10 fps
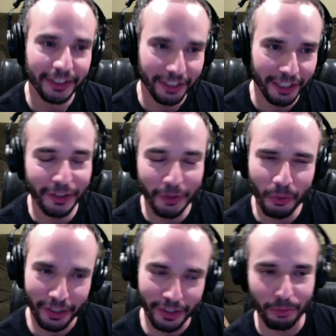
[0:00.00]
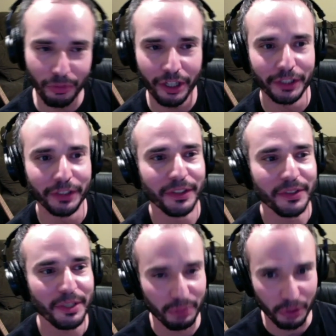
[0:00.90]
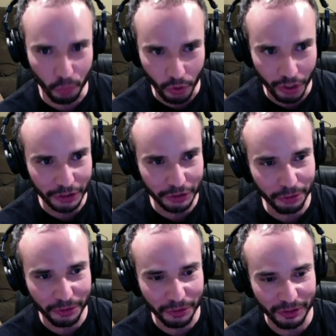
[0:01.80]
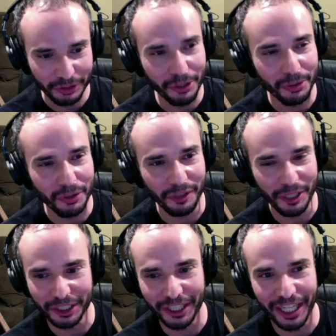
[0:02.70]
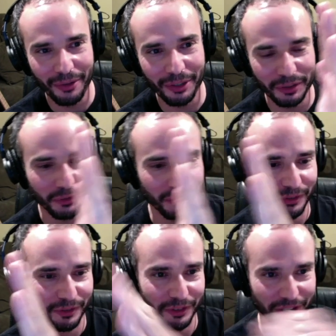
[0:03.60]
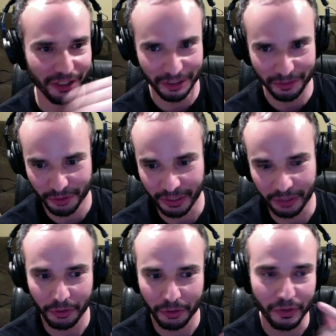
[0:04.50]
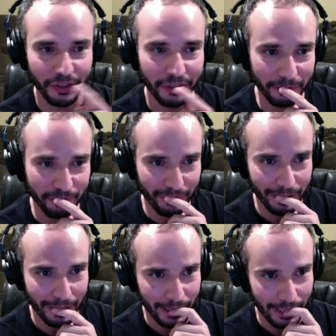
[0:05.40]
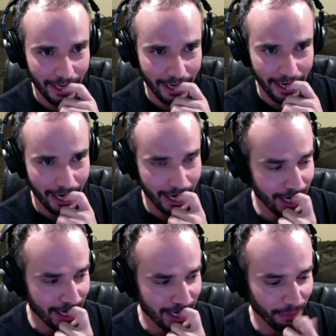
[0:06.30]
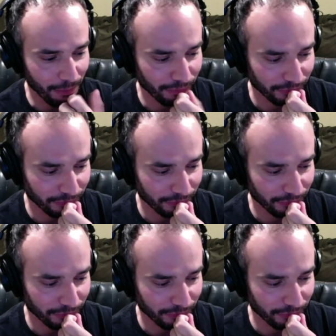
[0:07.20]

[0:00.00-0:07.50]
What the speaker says: in the way that Brynen does it, but one unifying narrative throughout the whole thing. One,